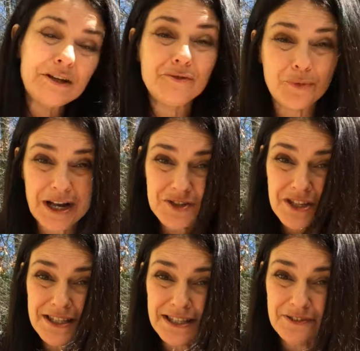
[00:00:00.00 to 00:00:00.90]
if you're
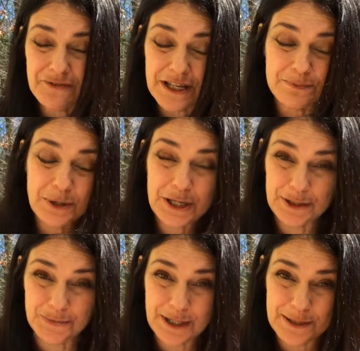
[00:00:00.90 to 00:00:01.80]
watching this on Facebook and
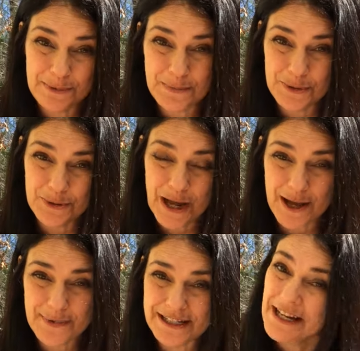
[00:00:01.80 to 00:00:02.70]
you're one of the people who
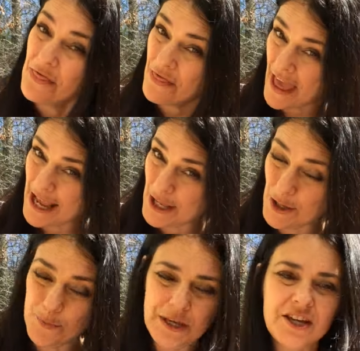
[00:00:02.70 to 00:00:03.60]
commented, thank
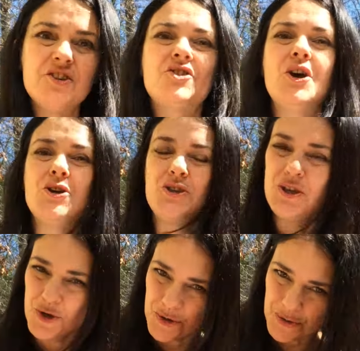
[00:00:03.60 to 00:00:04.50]
you, because
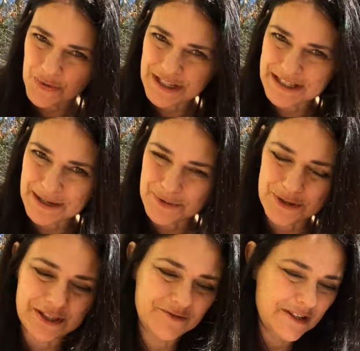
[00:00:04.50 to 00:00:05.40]
you're the reason I'm
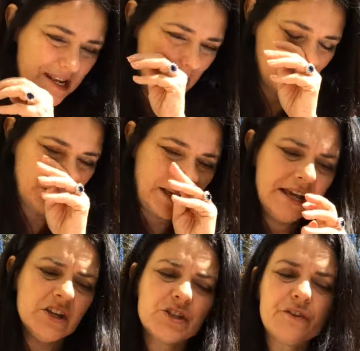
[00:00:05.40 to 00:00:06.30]
doing this video.
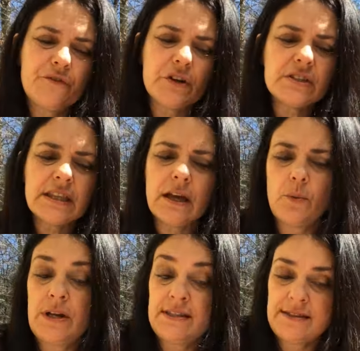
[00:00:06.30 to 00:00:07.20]
So the first thing I
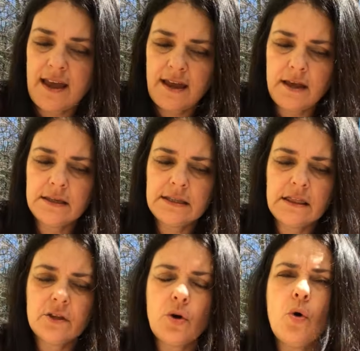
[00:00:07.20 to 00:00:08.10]
want to say is
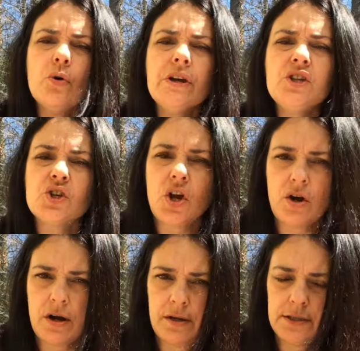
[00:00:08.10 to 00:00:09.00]
that the orange
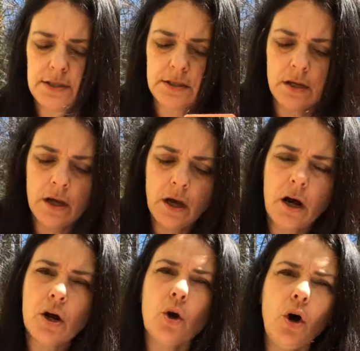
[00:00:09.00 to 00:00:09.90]
cards
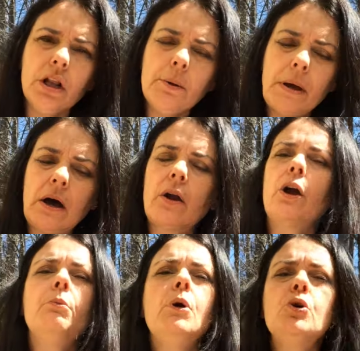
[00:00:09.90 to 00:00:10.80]
are all about
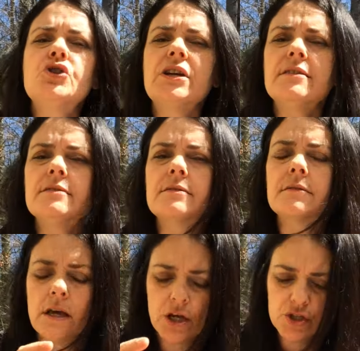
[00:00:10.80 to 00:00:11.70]
our
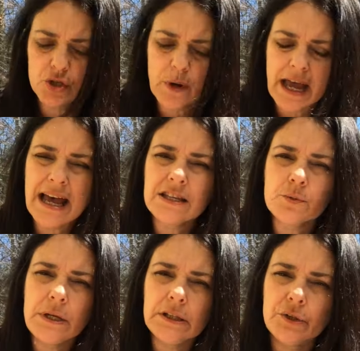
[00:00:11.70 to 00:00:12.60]
emotions. So
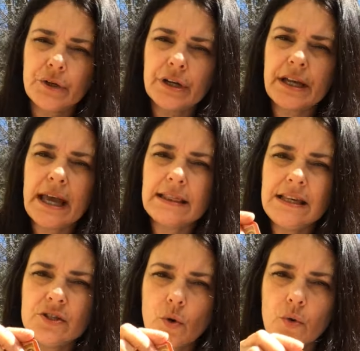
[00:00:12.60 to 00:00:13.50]
as we look at
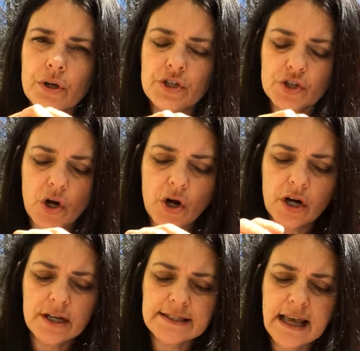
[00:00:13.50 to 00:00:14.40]
these orange
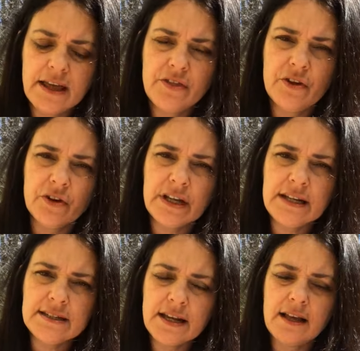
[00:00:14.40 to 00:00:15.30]
cards, they're
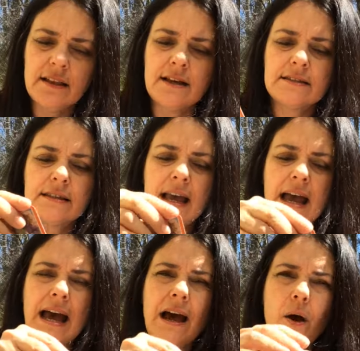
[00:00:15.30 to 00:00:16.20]
gonna tell us
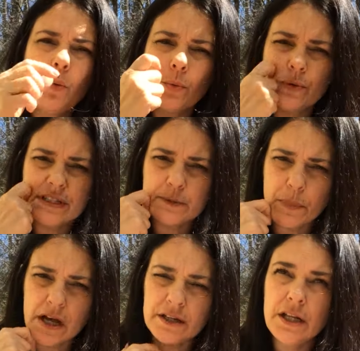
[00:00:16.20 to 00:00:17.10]
how we're
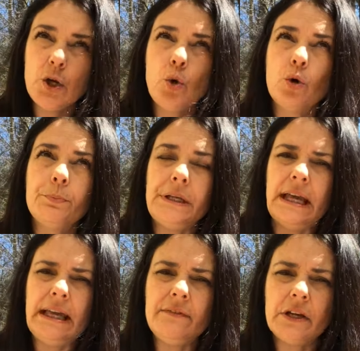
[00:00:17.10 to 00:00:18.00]
responding or
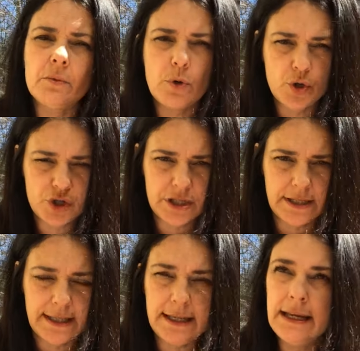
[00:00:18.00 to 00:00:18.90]
behaving
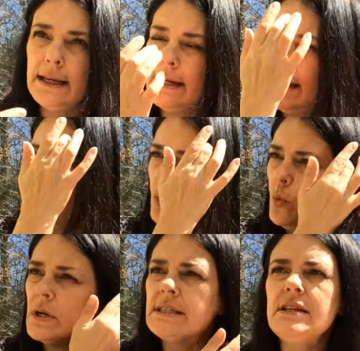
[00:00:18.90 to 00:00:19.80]
emotionally. Now,
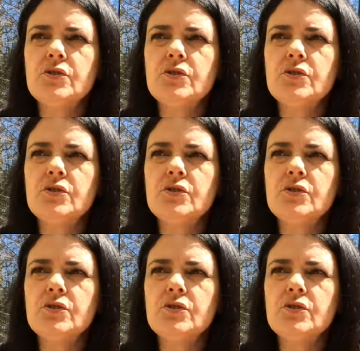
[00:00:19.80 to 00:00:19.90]
what's